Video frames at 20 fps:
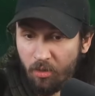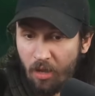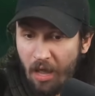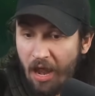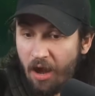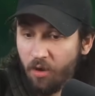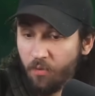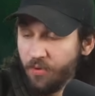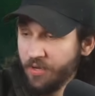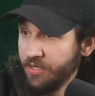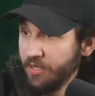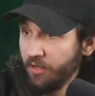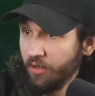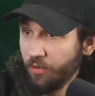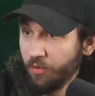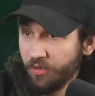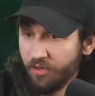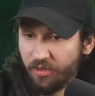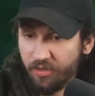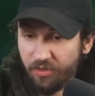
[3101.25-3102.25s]
How are we
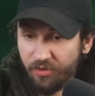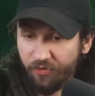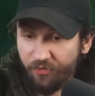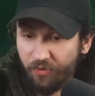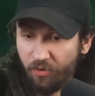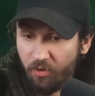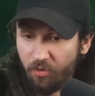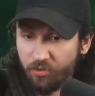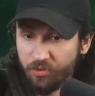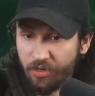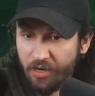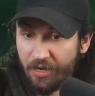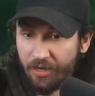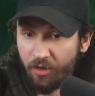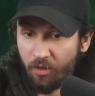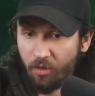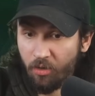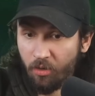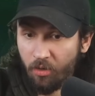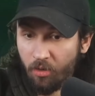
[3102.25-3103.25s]
dealing with this Inferno
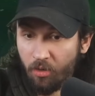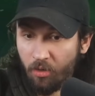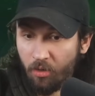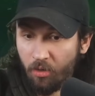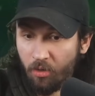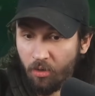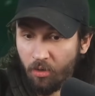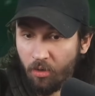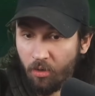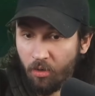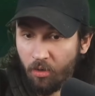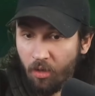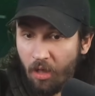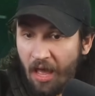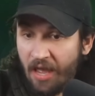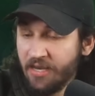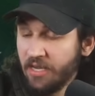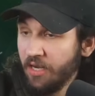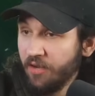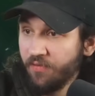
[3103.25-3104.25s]
Dragon?
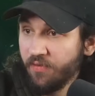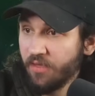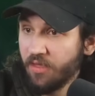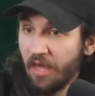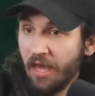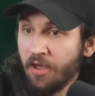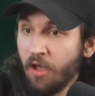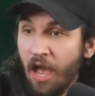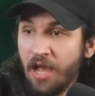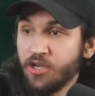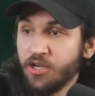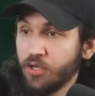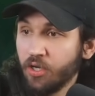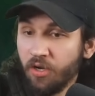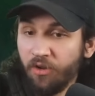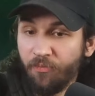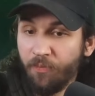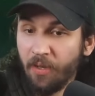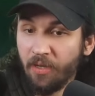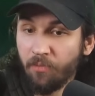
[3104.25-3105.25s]
I didn't even... I, I
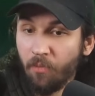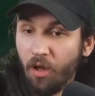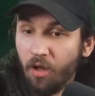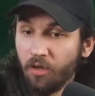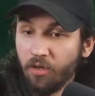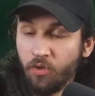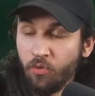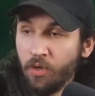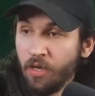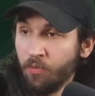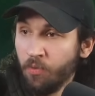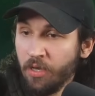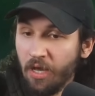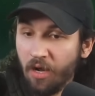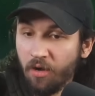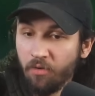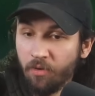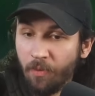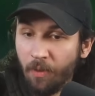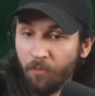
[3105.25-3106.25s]
shouldn't have picked Monk. We, we
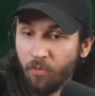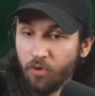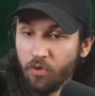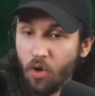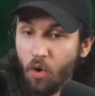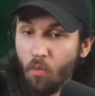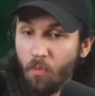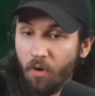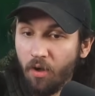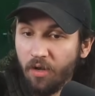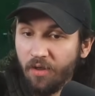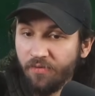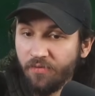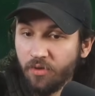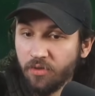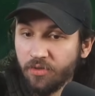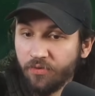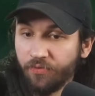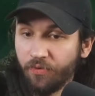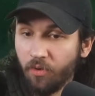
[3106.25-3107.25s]
got to remember, no Monk if
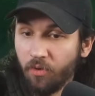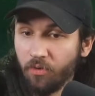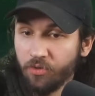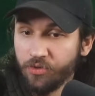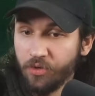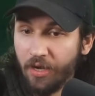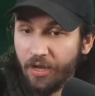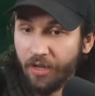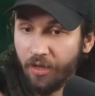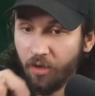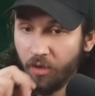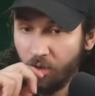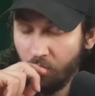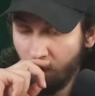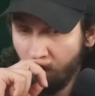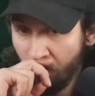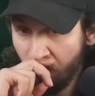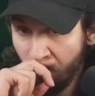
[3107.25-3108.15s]
there's Inferno Dragon.